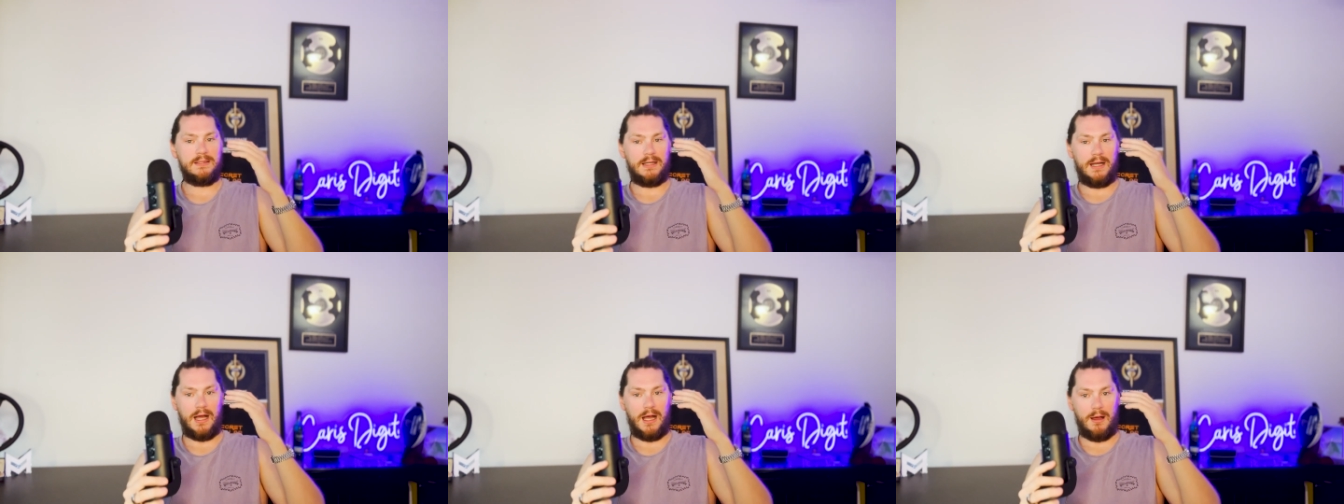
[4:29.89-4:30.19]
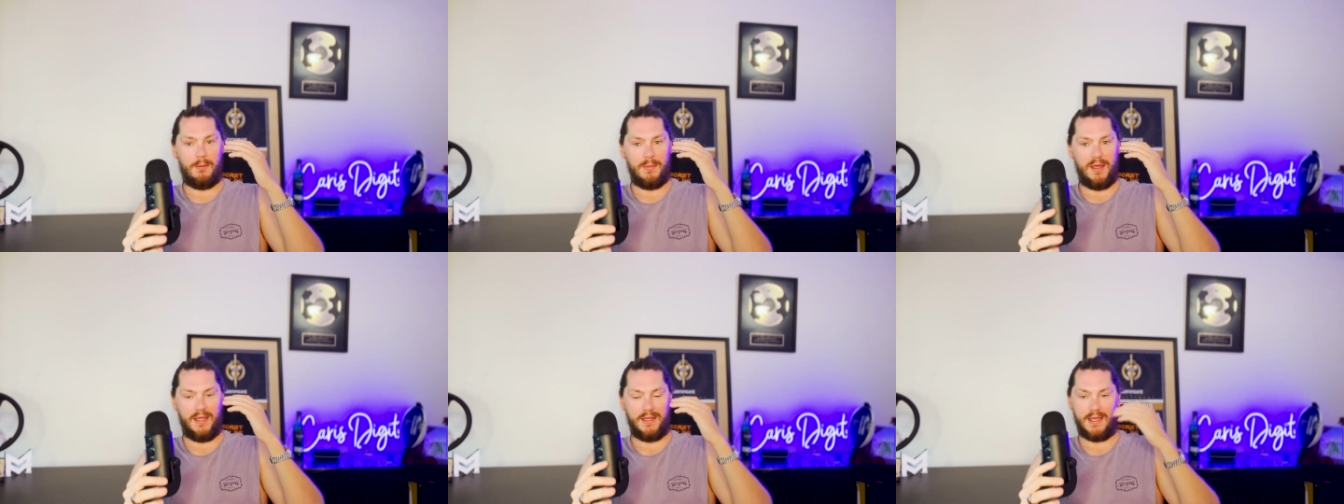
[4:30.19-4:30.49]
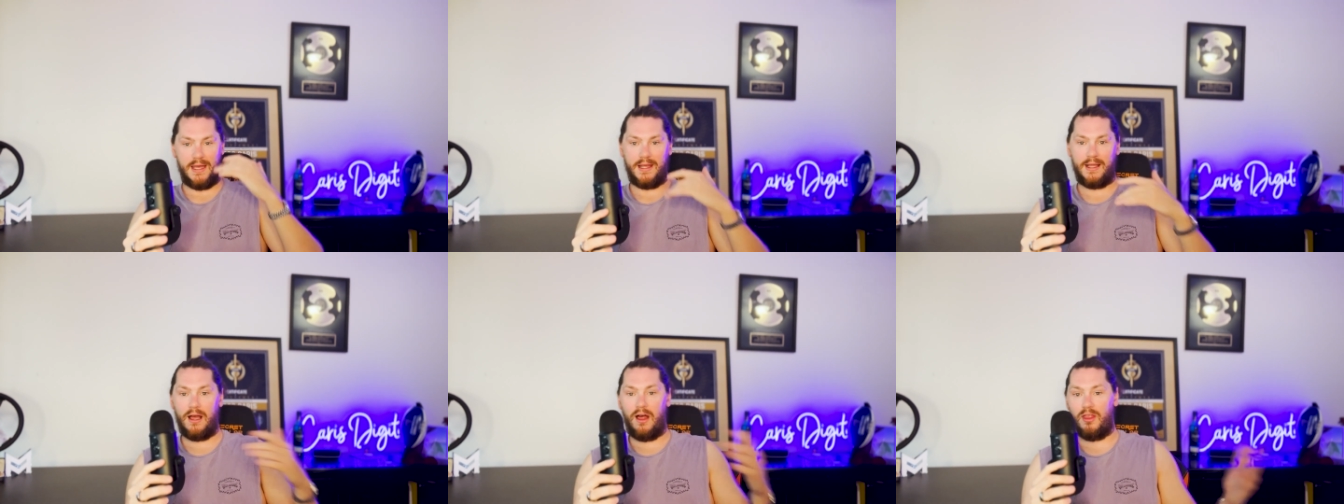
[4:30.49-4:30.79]
um, and
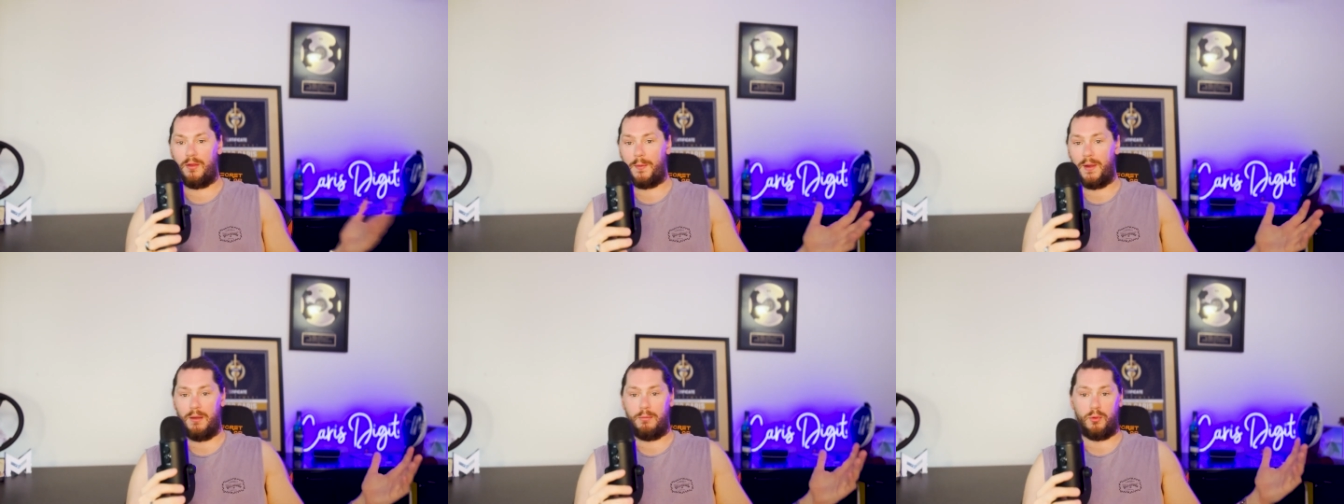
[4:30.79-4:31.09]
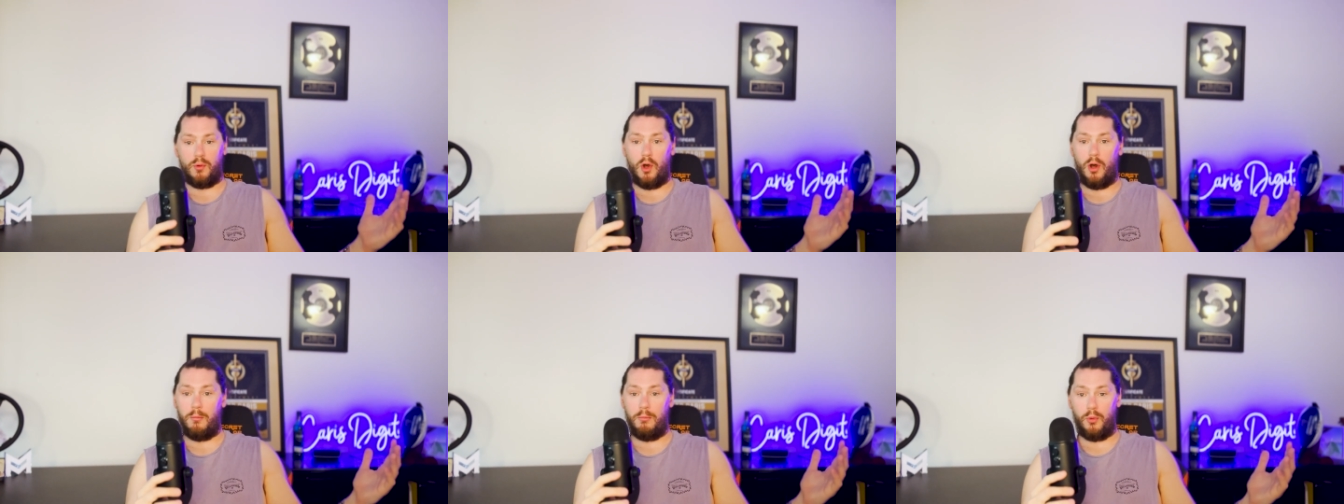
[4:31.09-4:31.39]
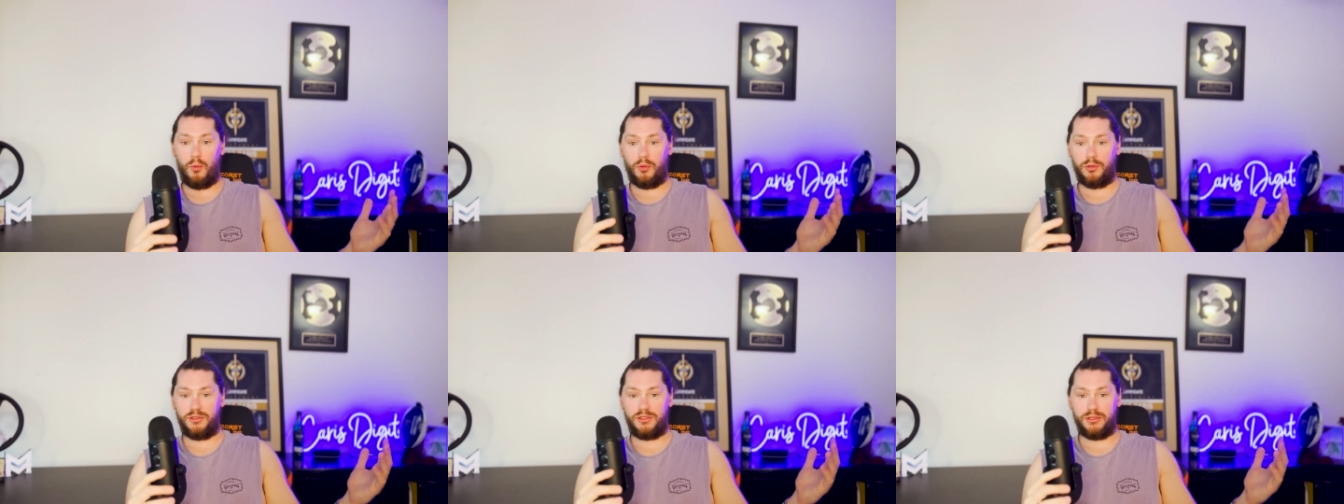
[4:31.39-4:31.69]
getting other people on
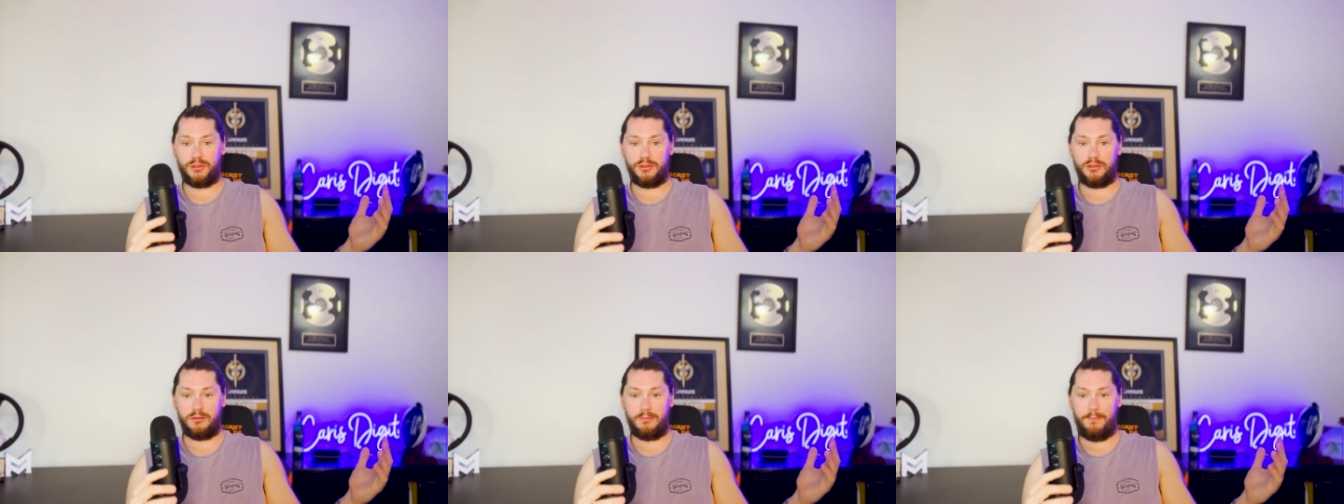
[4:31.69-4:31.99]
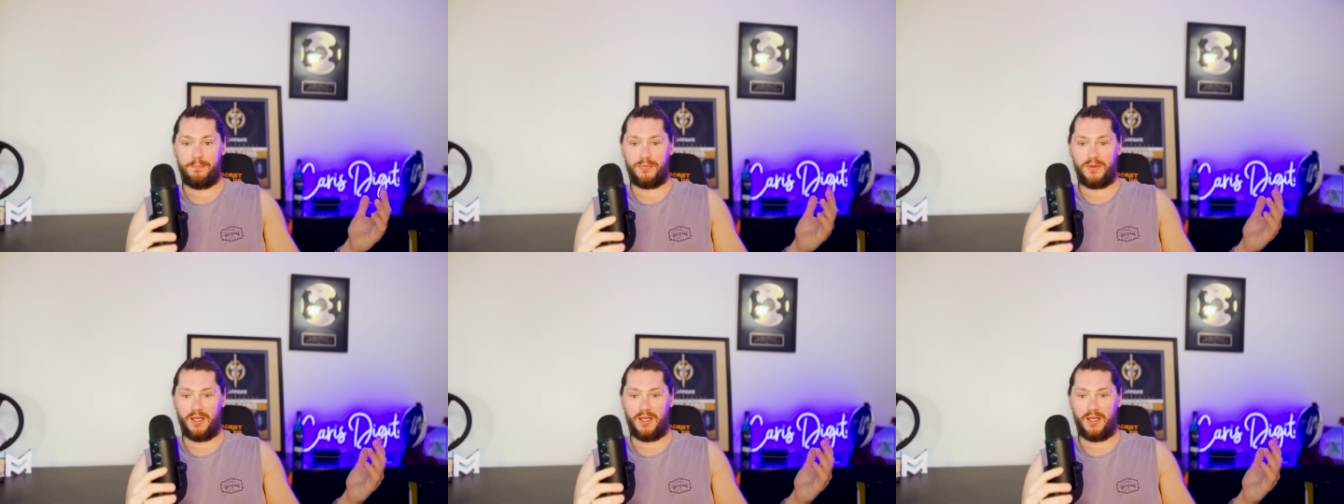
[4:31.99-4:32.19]
board to